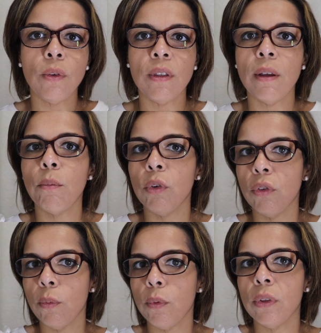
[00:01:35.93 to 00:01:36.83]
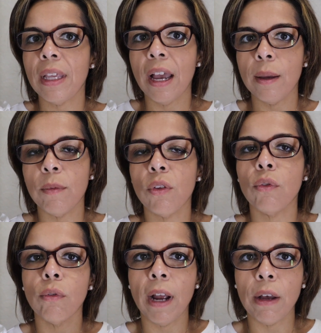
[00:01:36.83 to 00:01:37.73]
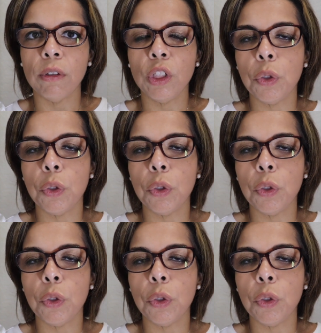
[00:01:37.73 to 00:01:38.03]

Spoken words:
use it multiple times throughout